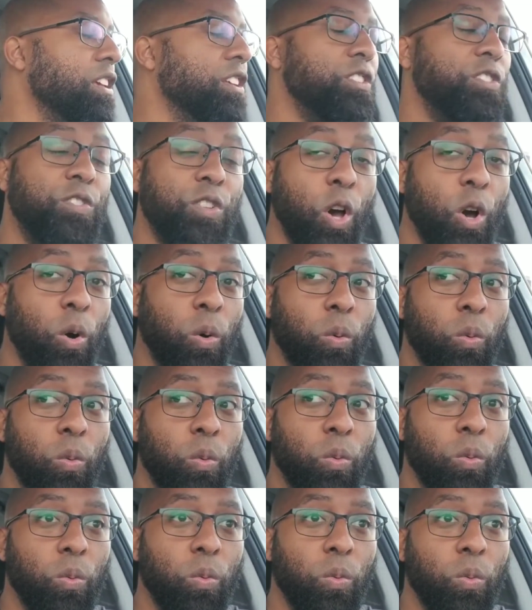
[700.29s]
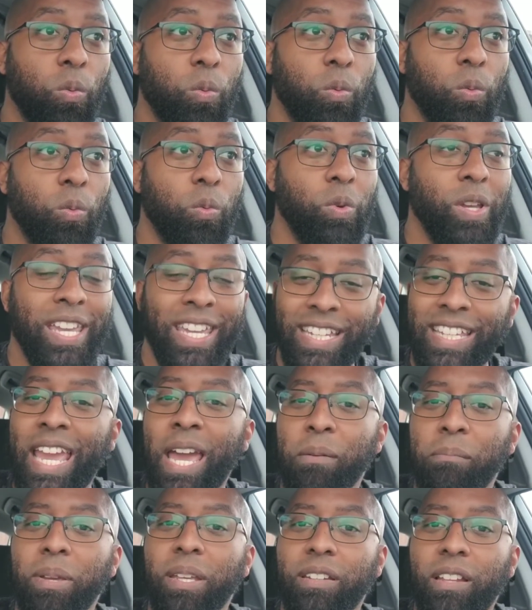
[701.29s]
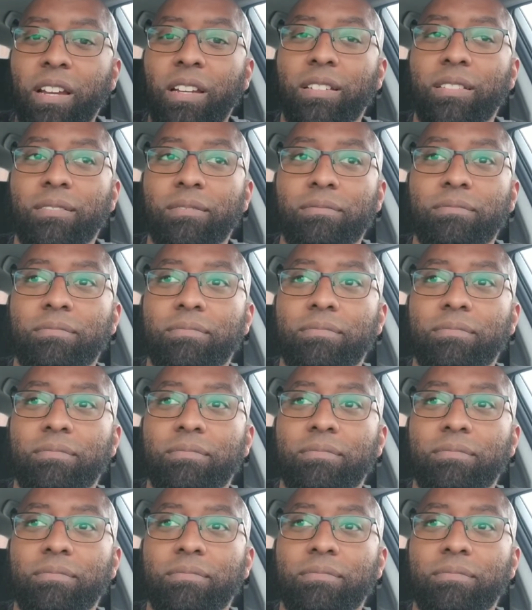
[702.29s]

So, it can be done.